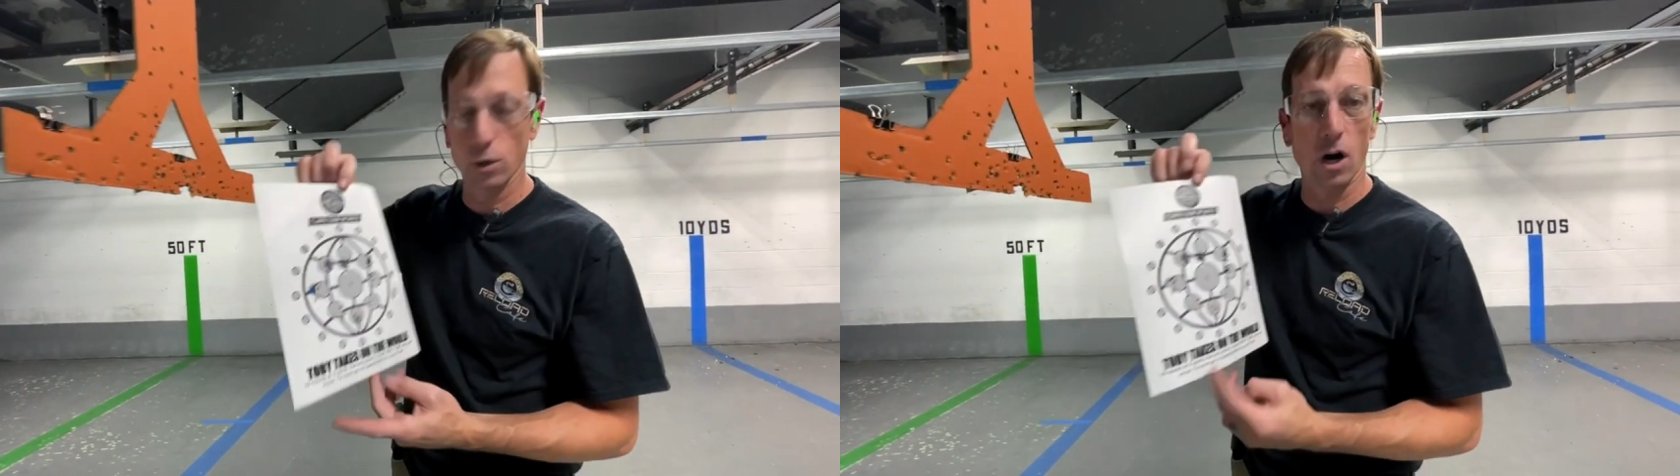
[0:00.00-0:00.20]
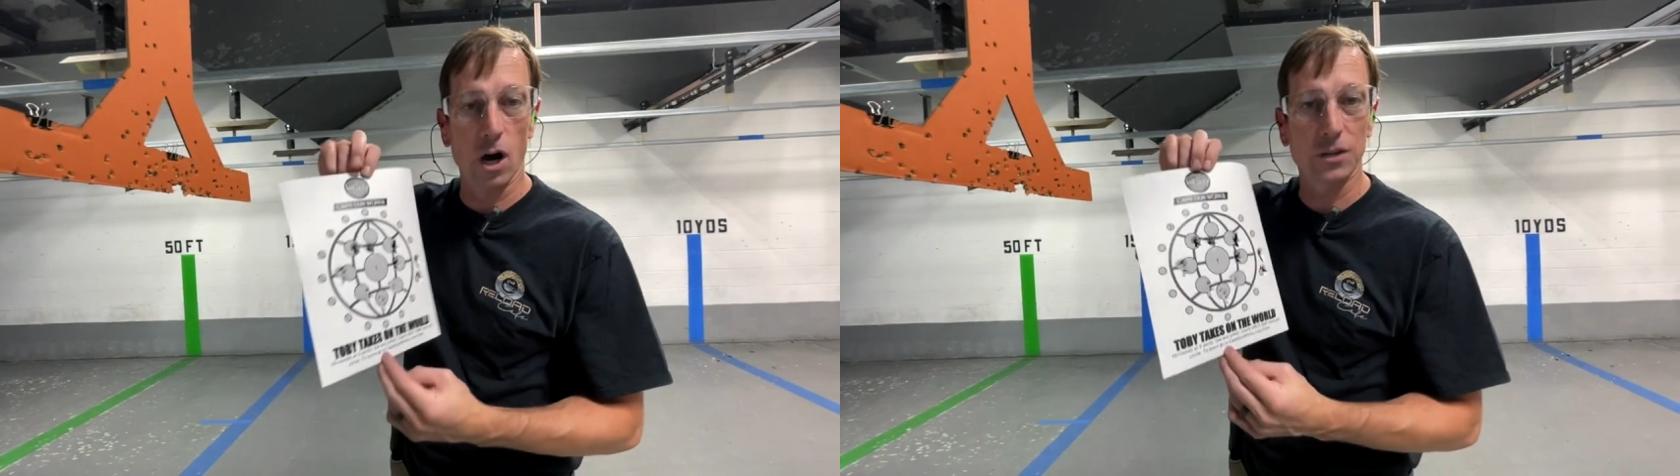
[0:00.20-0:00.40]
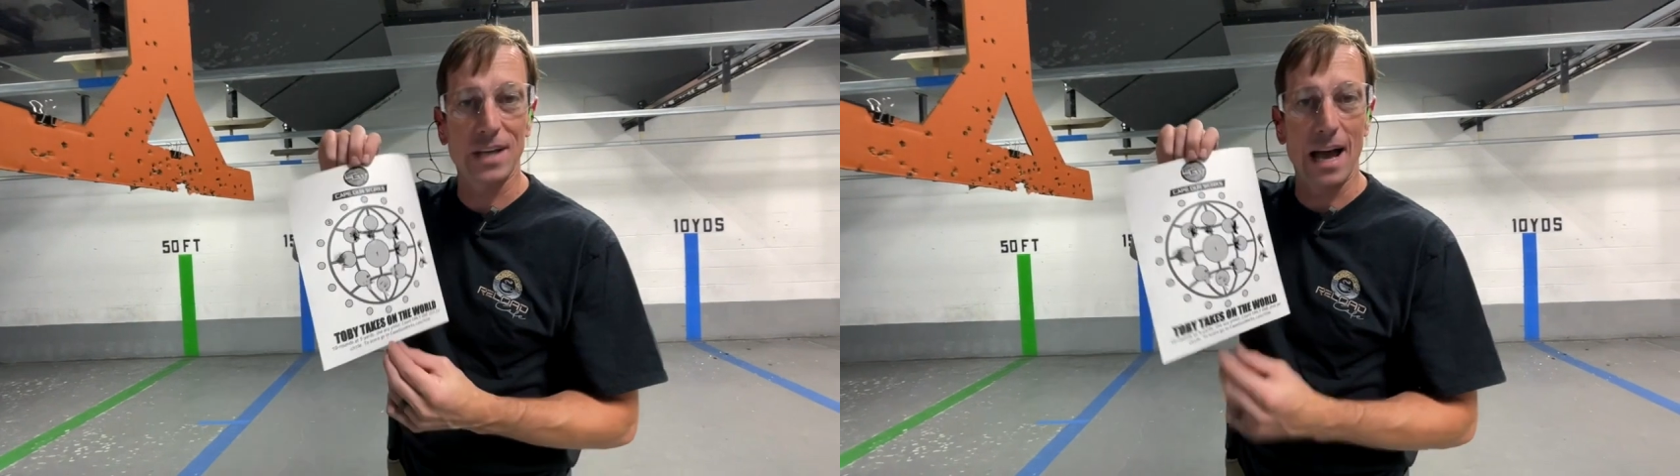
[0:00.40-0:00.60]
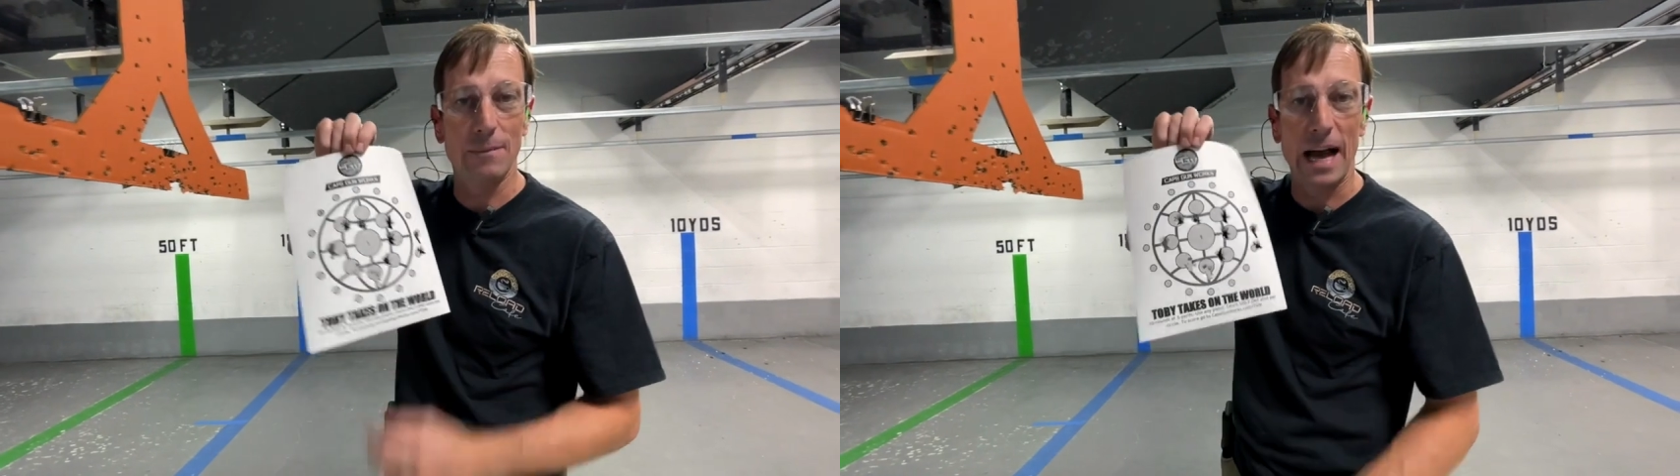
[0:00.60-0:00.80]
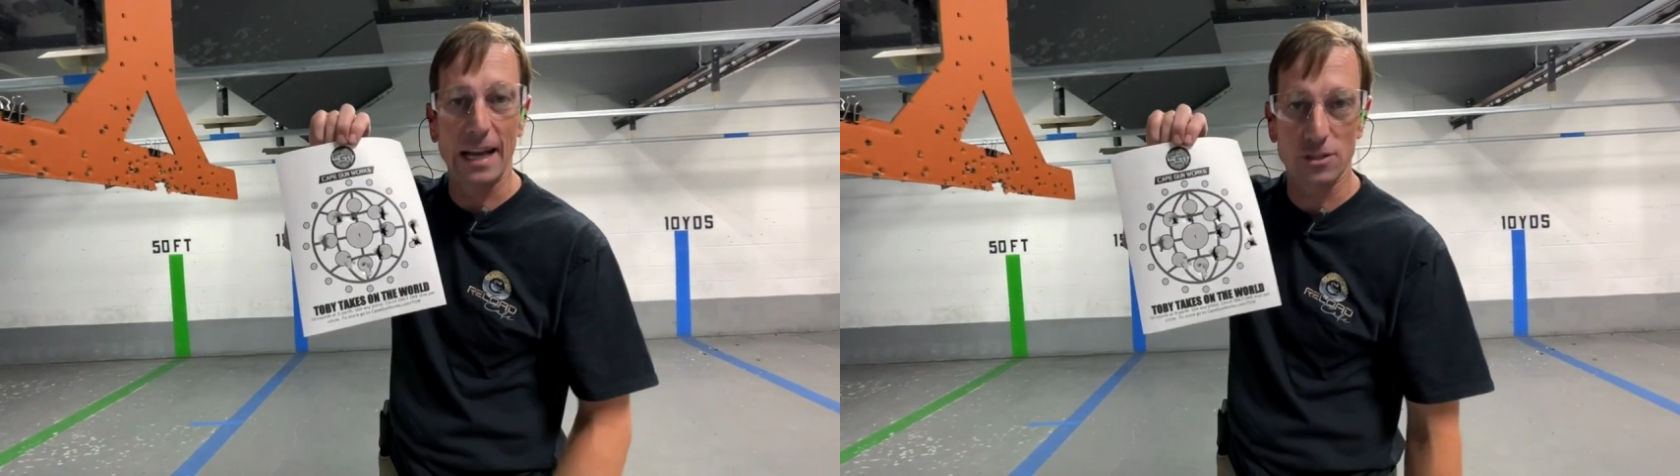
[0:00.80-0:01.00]
all-time
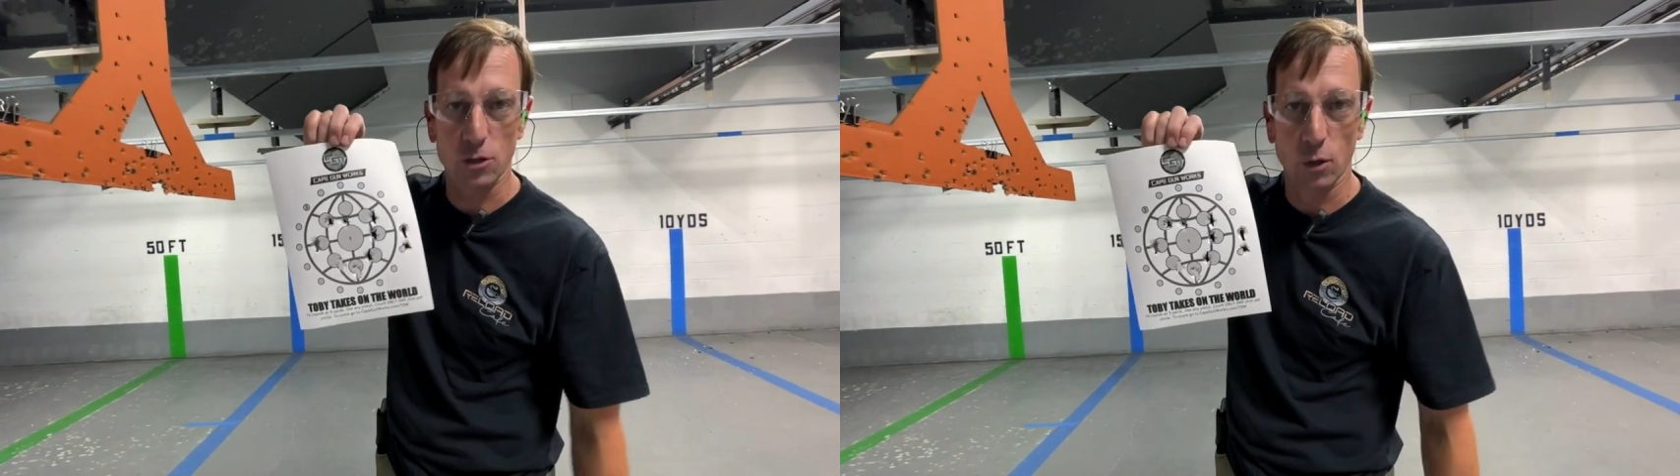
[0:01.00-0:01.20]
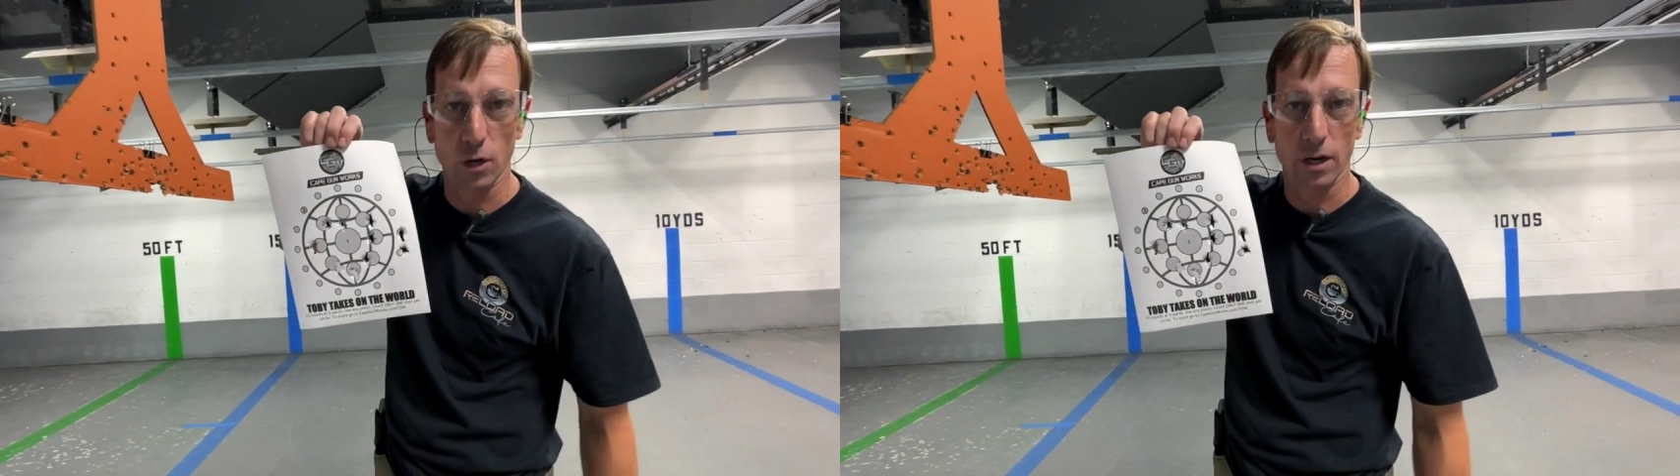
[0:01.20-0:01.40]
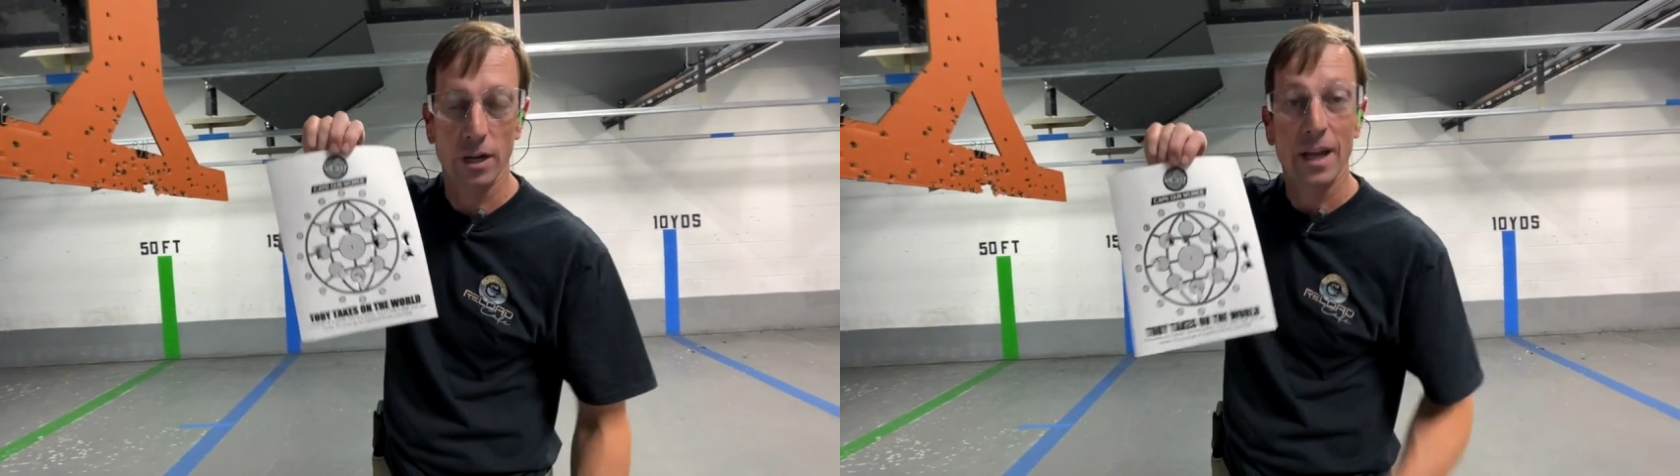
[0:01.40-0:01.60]
high score.